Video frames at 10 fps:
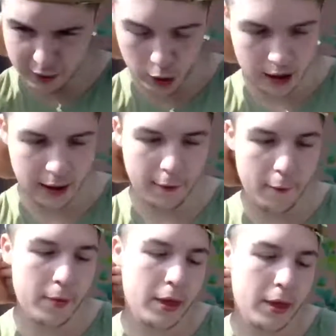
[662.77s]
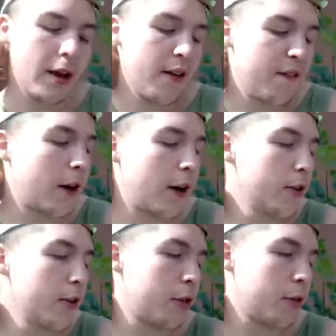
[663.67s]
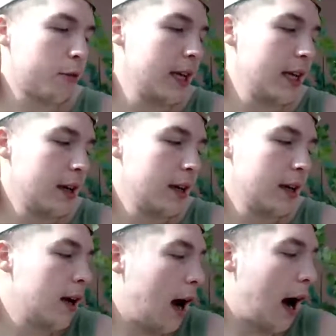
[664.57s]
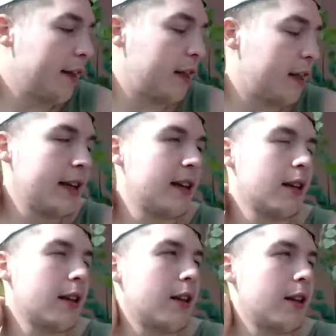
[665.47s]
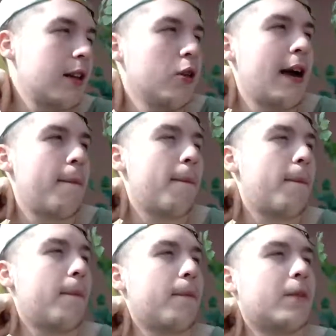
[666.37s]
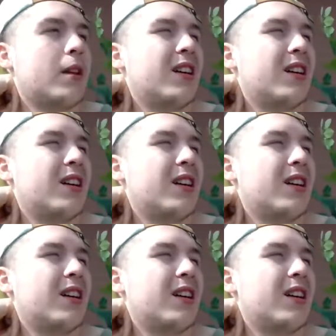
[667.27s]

is well, like Fallout 3. I think you get.